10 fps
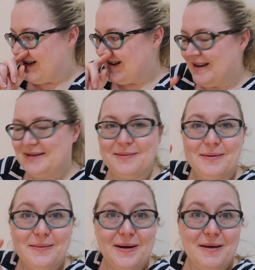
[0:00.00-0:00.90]

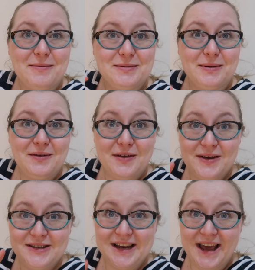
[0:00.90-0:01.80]
it was one of
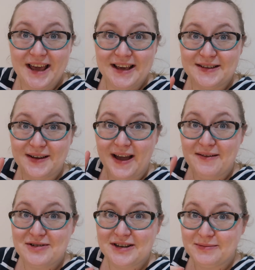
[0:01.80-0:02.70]
those days where
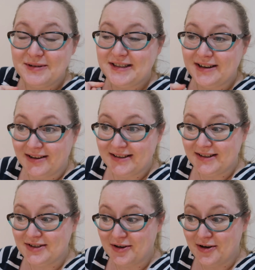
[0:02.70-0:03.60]
every time we started
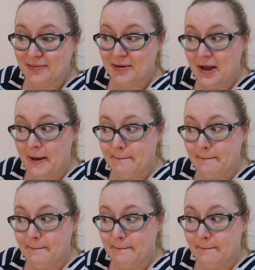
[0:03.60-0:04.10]
a job,